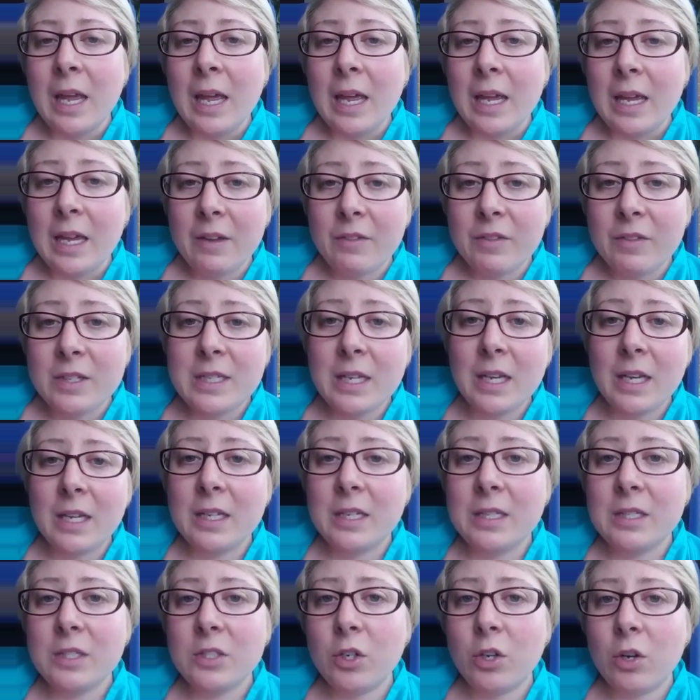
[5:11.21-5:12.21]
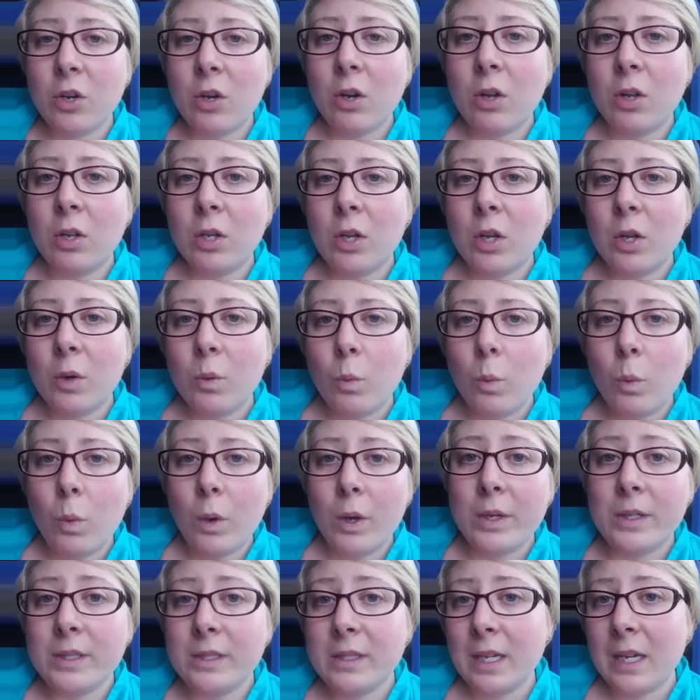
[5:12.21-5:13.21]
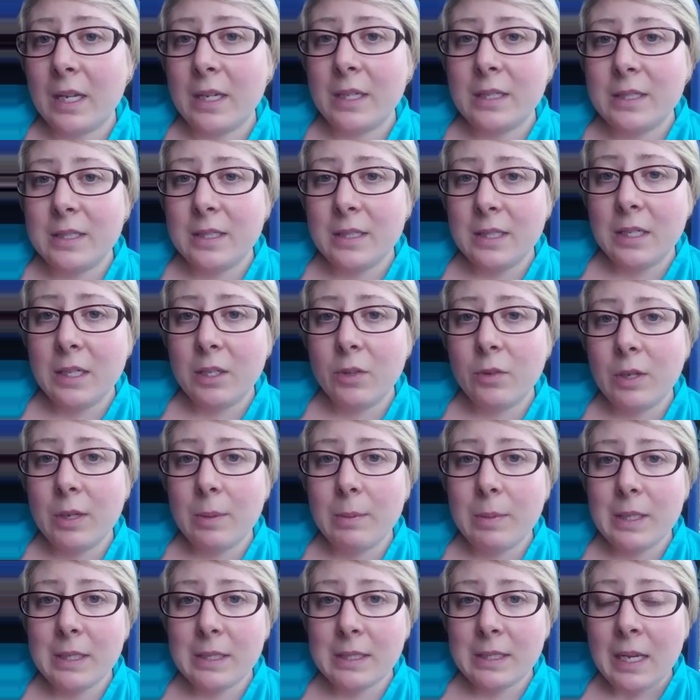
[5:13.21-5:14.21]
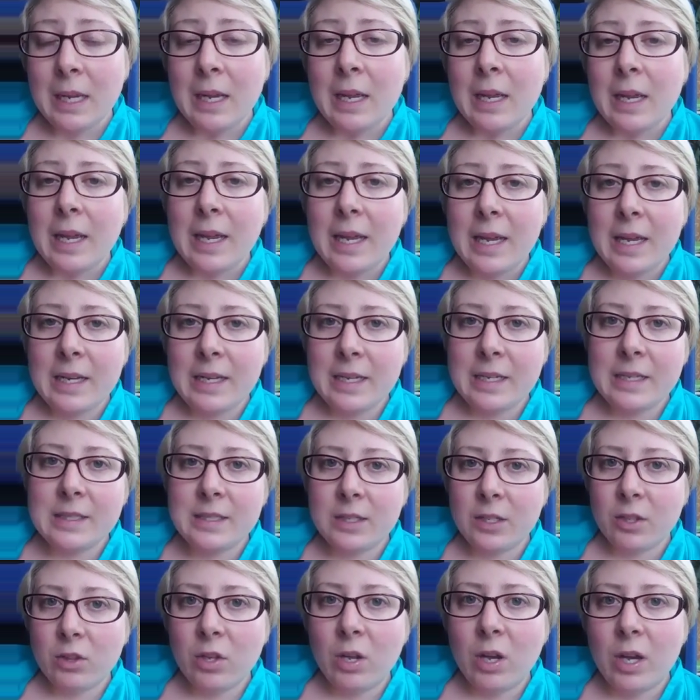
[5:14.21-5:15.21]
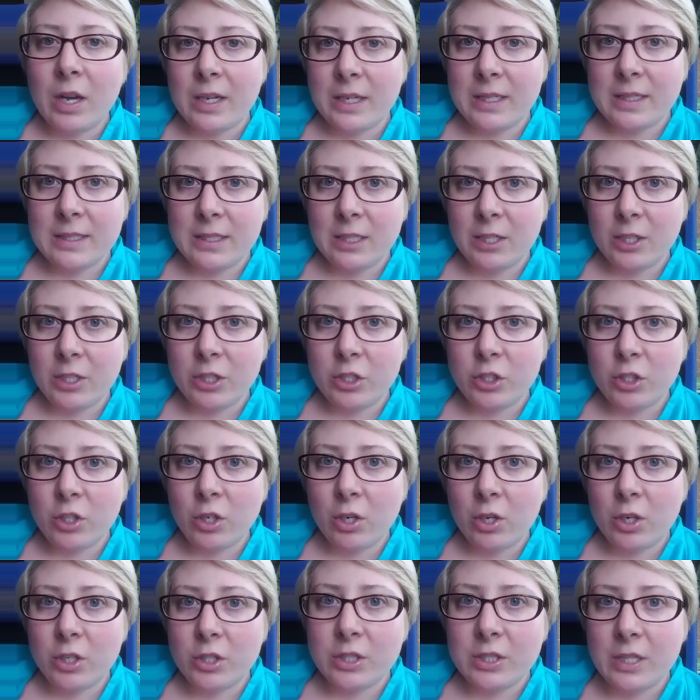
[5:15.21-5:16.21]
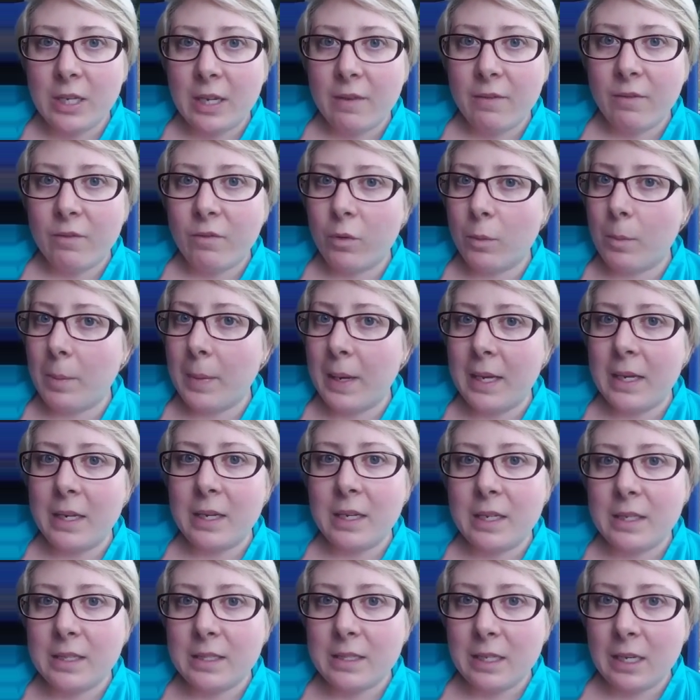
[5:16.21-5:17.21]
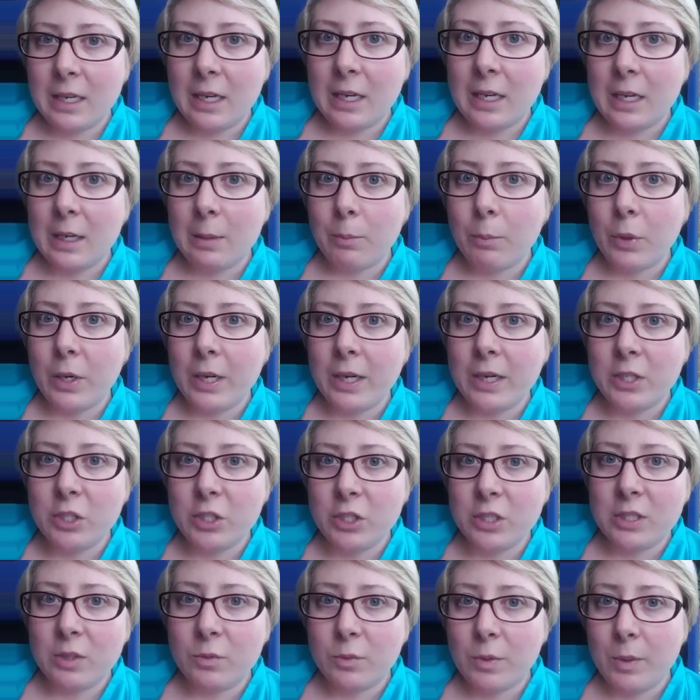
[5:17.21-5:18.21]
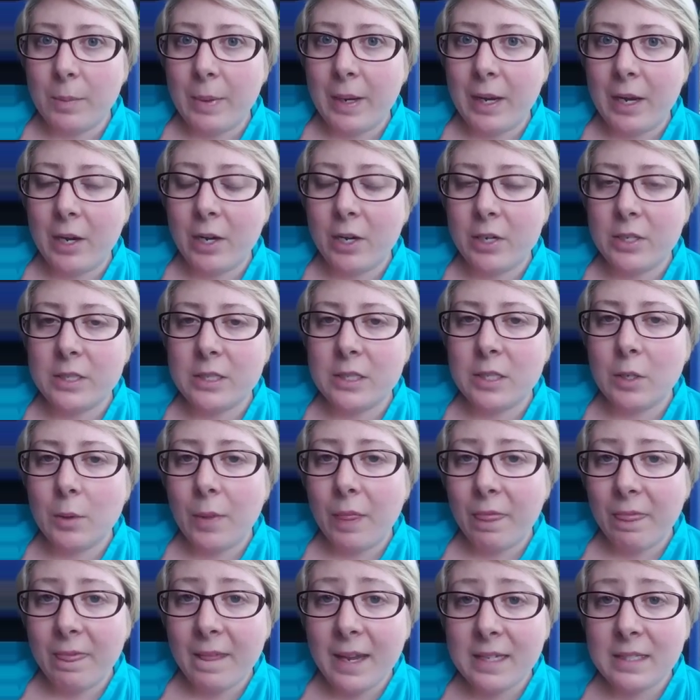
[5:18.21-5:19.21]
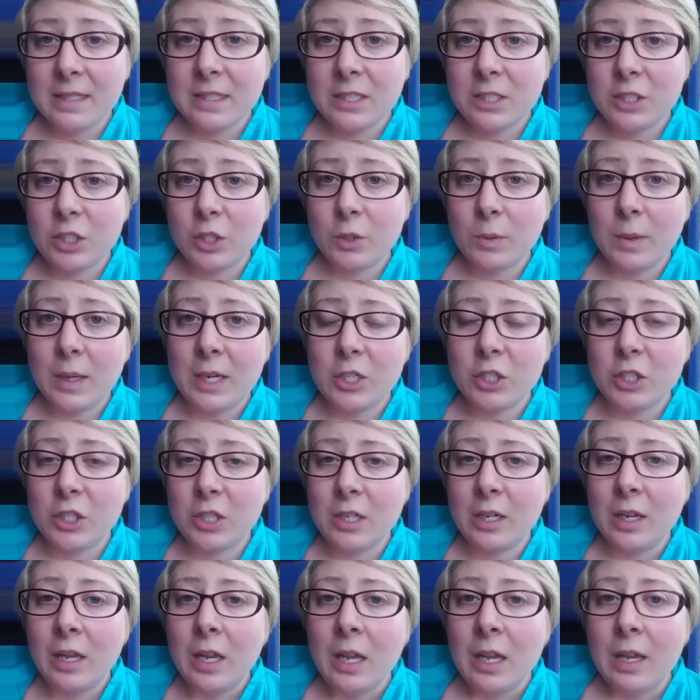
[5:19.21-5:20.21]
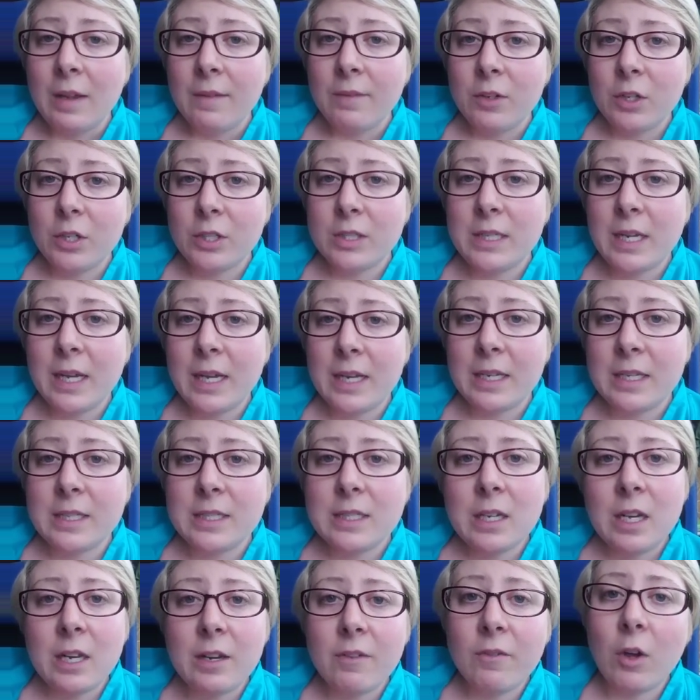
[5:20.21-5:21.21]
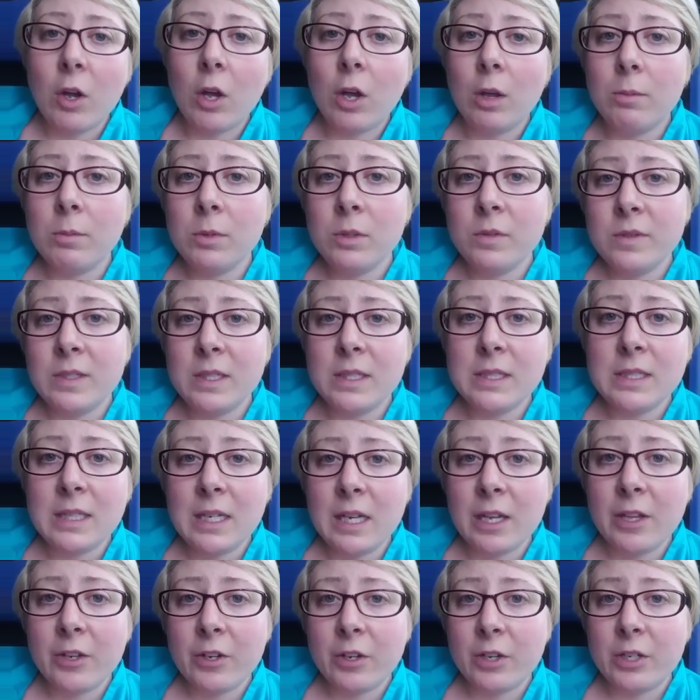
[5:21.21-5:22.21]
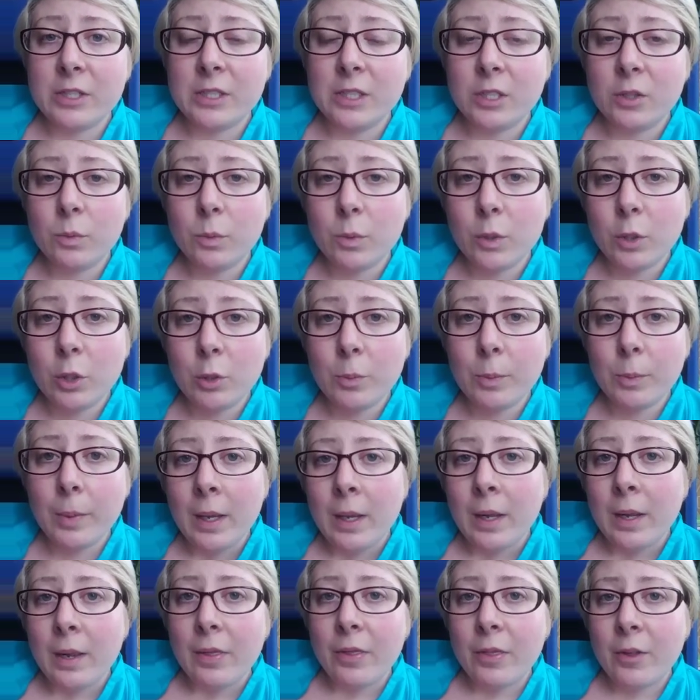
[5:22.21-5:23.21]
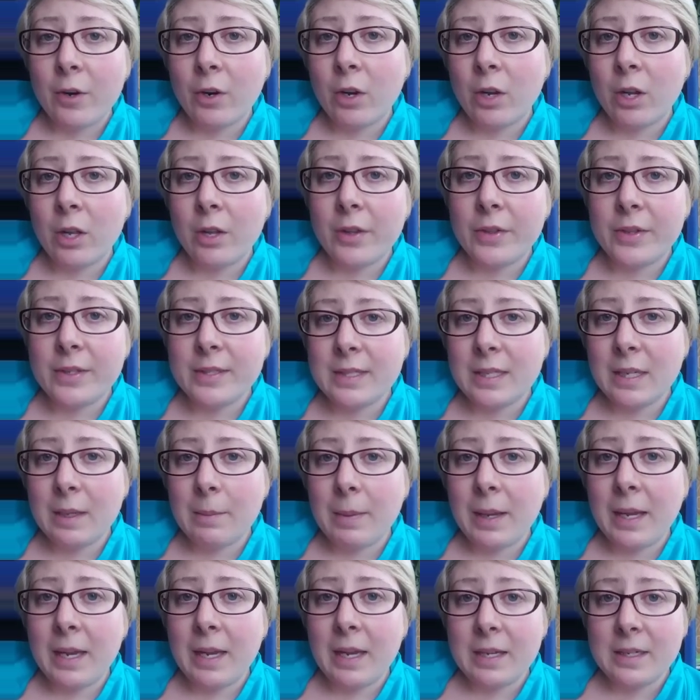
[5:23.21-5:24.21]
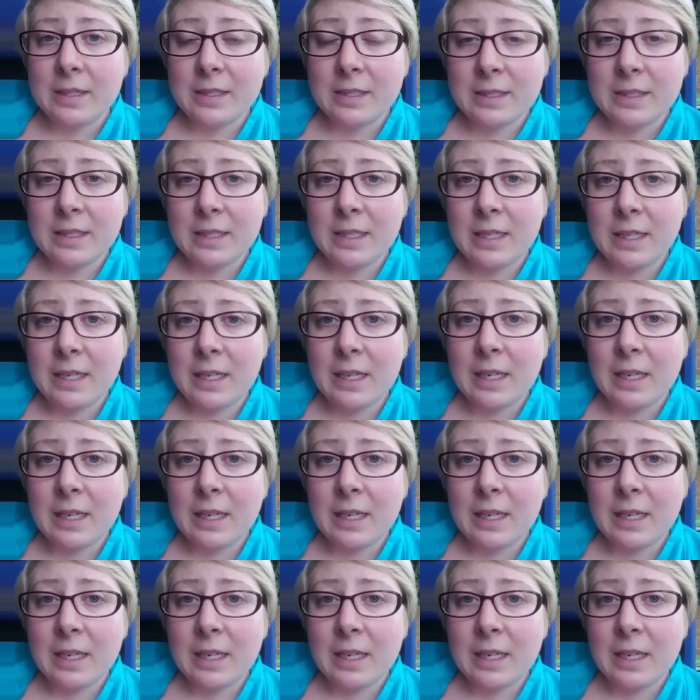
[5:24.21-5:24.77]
If the tenants are all on one tenancy agreement, it is a lot easier to charge them for maintenance and any breakages and repairs. So, in that situation, if your tenants kind of all moved in together as a group, they're all on the same AST,